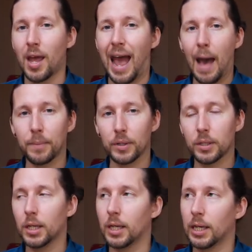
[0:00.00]

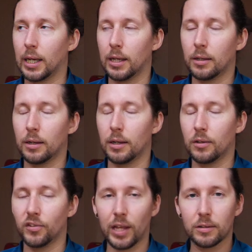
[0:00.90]
happen
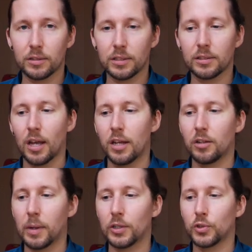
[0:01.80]
in seances
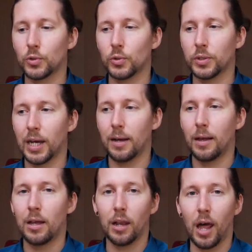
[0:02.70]
to make sure that
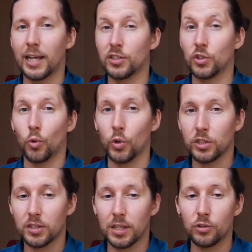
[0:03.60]
light isn't
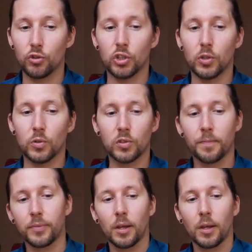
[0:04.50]
always introduced.